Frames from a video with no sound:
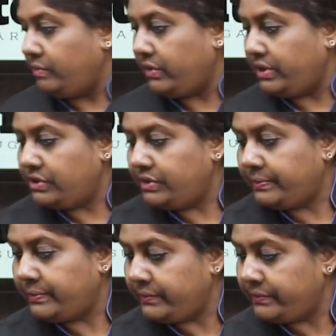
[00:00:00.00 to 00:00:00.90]
I am going to
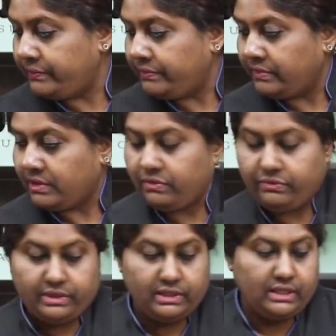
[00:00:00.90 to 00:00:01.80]

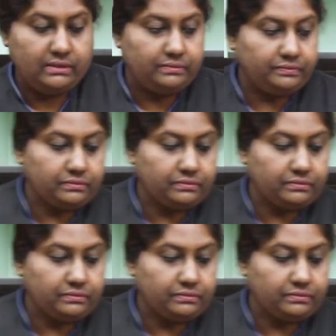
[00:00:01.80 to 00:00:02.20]
fill the